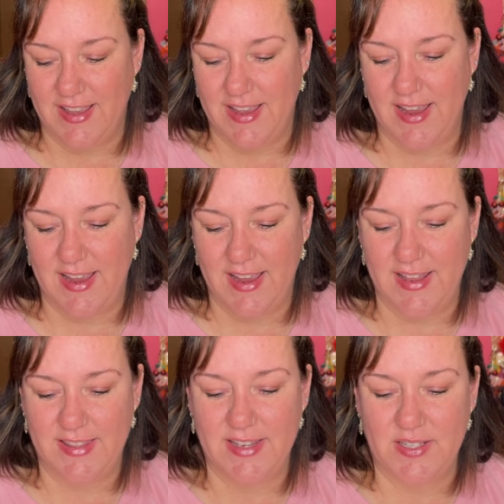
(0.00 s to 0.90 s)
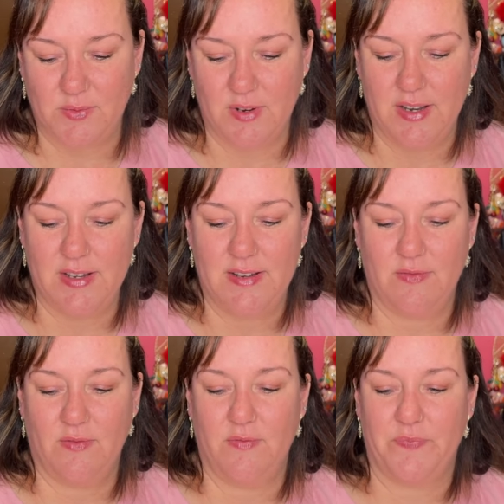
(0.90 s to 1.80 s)
And this one
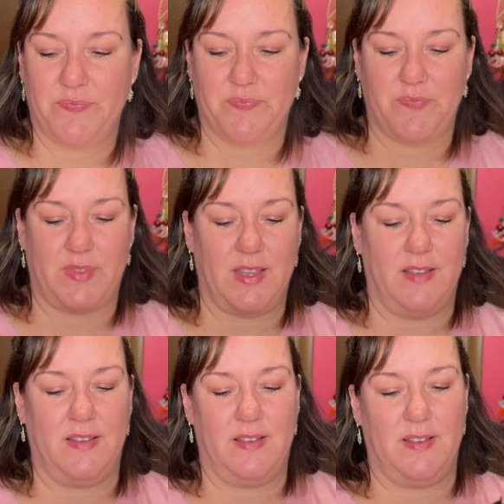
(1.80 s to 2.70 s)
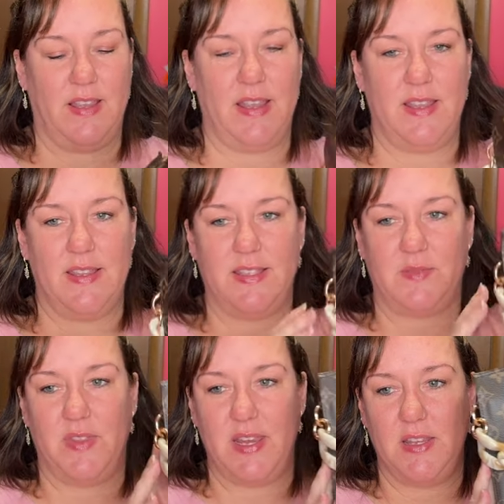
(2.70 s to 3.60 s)

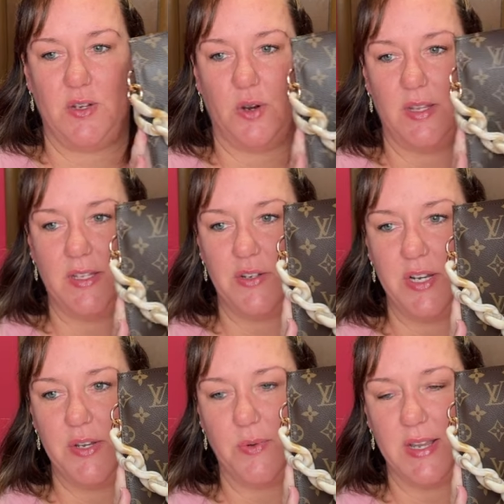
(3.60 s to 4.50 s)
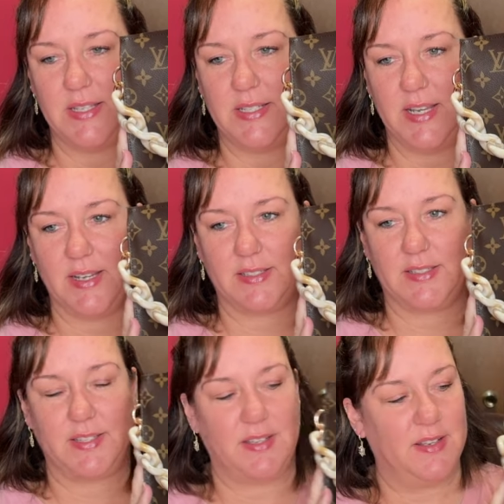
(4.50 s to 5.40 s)
is the Toiletry
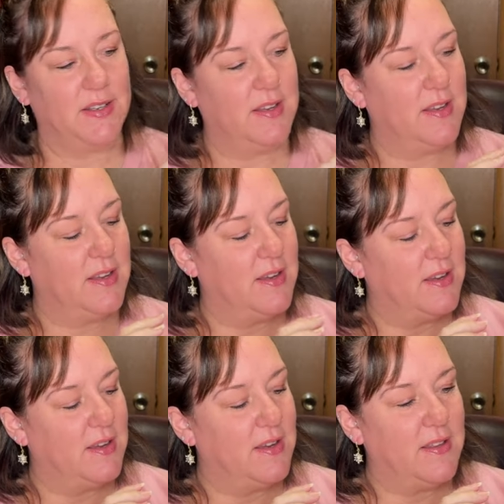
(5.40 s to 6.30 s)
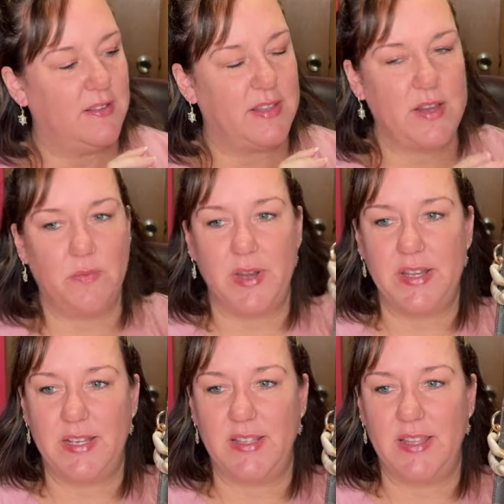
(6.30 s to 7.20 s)
twenty-six. They
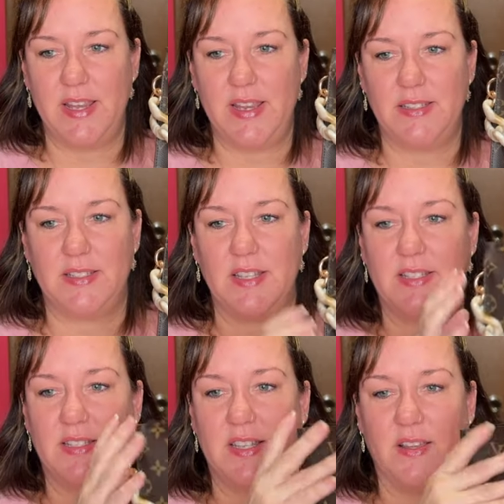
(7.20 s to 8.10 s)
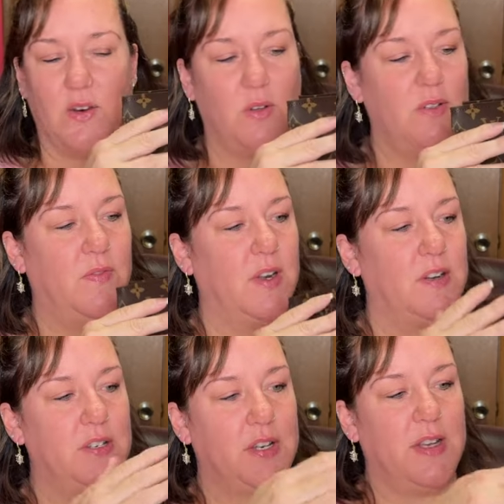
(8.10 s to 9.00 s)
redid these. This is the old
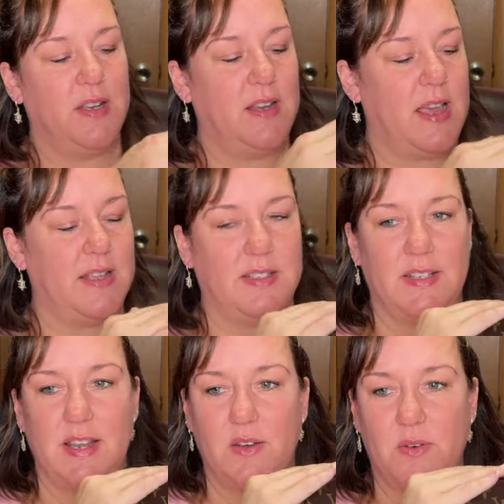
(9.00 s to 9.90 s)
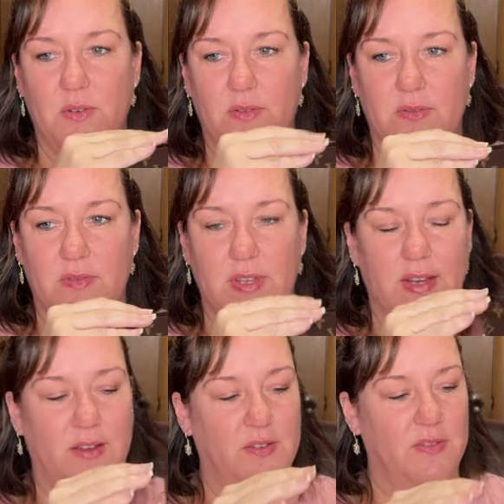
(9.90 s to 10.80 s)
version, has no, you
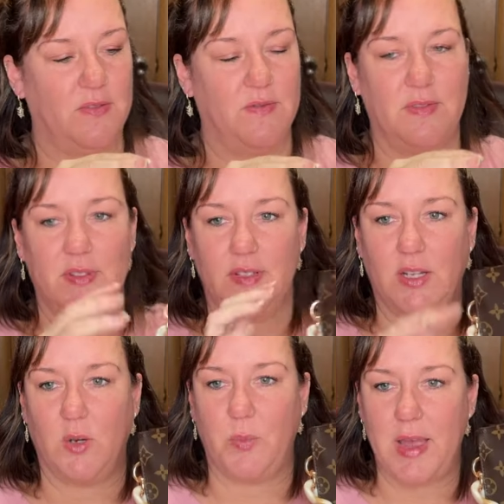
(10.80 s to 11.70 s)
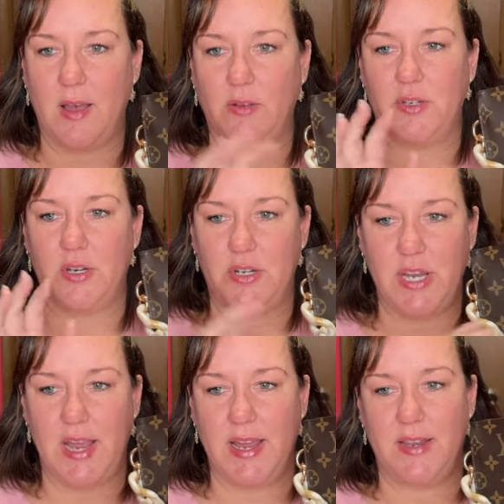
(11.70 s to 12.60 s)
know, little pouch or
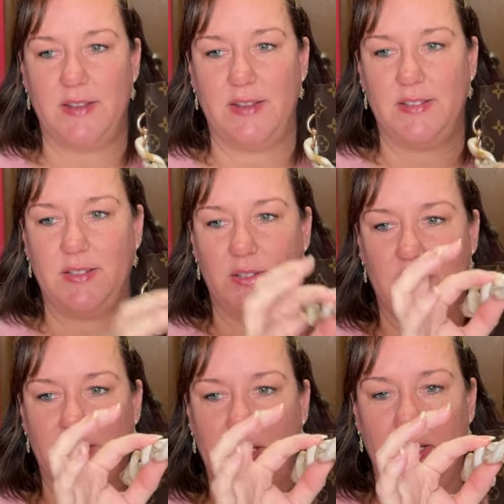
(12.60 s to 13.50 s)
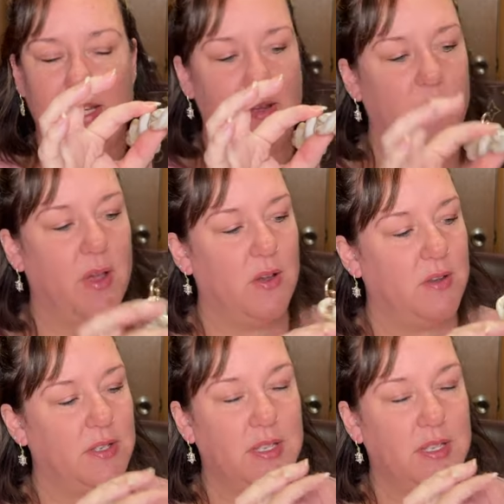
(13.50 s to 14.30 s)
chain. This is just a Temu.